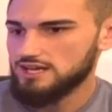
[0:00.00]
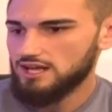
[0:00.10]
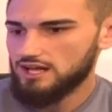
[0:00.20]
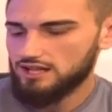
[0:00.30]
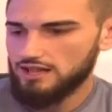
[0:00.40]

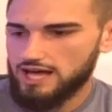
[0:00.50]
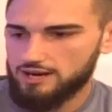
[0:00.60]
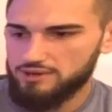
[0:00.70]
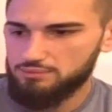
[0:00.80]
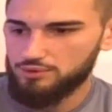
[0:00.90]
a lot
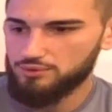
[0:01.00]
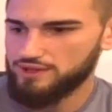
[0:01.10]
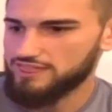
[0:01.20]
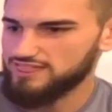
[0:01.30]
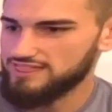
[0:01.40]
of people
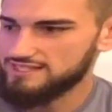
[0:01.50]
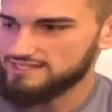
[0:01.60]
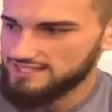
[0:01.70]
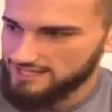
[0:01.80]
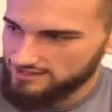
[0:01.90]
with the
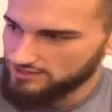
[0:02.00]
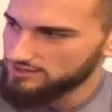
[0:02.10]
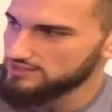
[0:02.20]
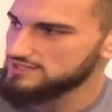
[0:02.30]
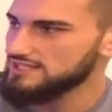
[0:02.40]

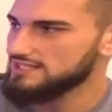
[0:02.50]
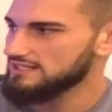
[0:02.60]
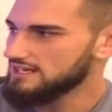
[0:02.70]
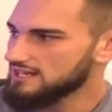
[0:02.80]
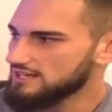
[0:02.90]
skills and,